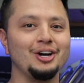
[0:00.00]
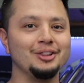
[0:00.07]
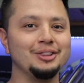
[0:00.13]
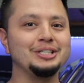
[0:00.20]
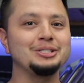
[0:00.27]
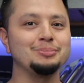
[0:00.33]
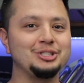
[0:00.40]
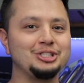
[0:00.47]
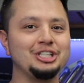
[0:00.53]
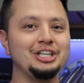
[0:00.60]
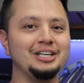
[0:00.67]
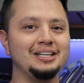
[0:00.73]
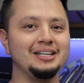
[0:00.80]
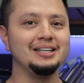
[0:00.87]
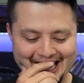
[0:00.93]
on this
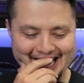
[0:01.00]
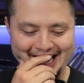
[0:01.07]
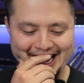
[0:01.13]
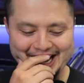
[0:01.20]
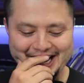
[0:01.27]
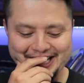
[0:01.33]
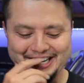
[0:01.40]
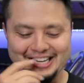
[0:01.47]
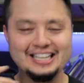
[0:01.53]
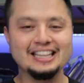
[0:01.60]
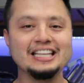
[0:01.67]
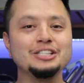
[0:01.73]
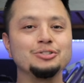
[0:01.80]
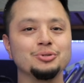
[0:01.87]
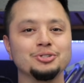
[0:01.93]
machine, and
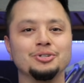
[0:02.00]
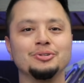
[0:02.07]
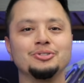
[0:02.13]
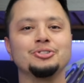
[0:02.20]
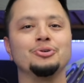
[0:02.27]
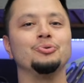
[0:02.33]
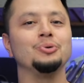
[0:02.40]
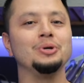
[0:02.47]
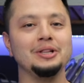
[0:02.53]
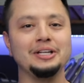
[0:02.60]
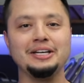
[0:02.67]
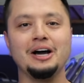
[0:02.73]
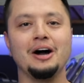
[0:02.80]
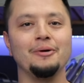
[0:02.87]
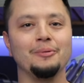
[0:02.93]
these results are really
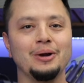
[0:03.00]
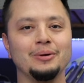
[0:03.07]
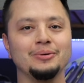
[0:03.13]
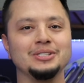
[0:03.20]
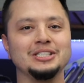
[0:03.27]
not what I was